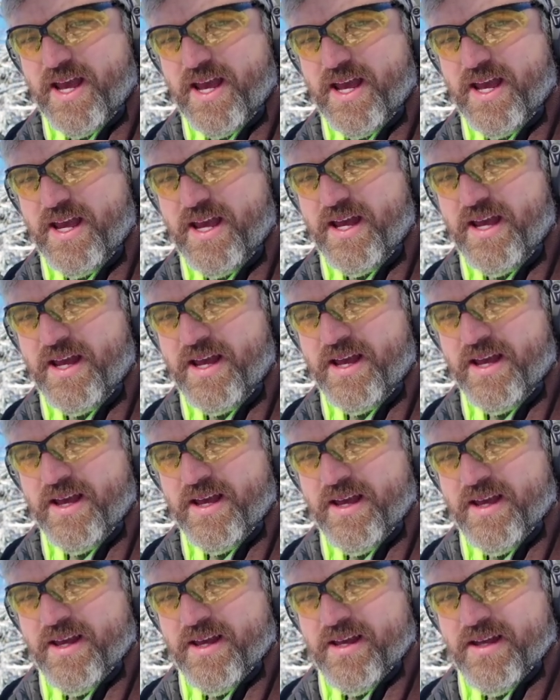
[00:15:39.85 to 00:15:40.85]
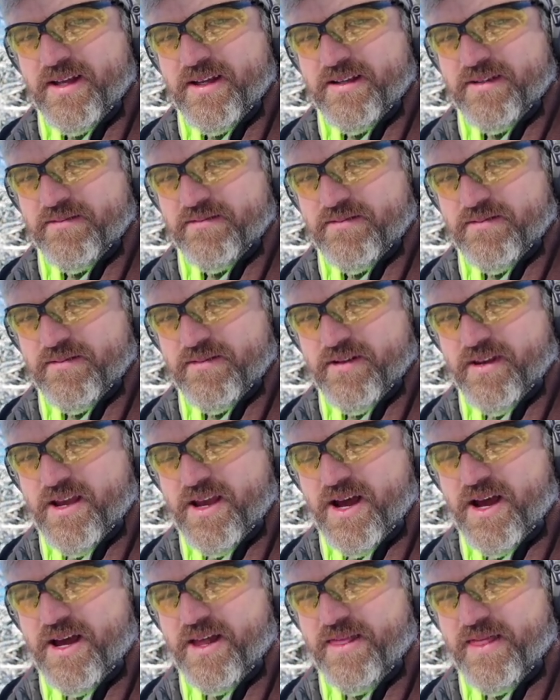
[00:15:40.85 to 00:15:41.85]
a
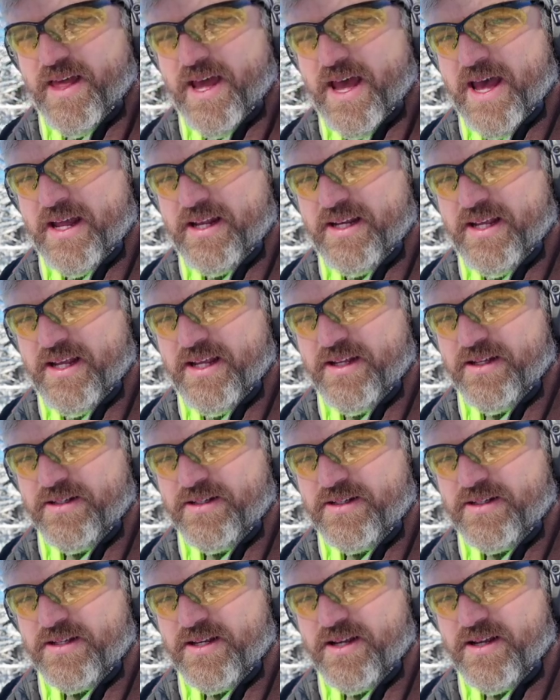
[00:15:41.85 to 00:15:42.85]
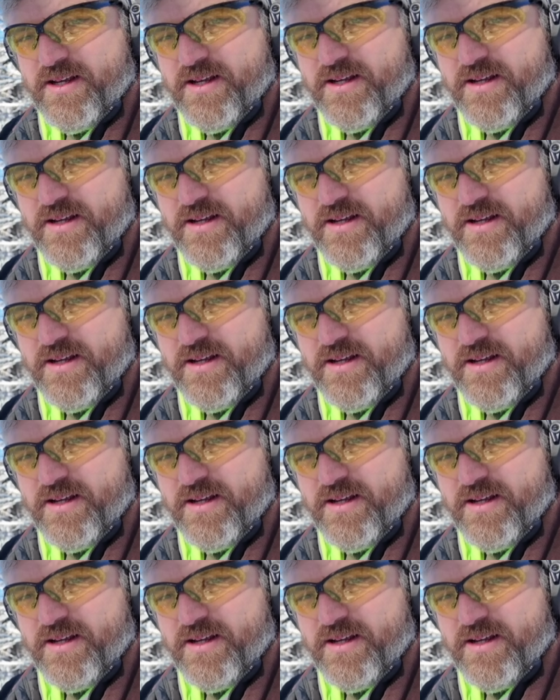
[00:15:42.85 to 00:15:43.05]
gun that is,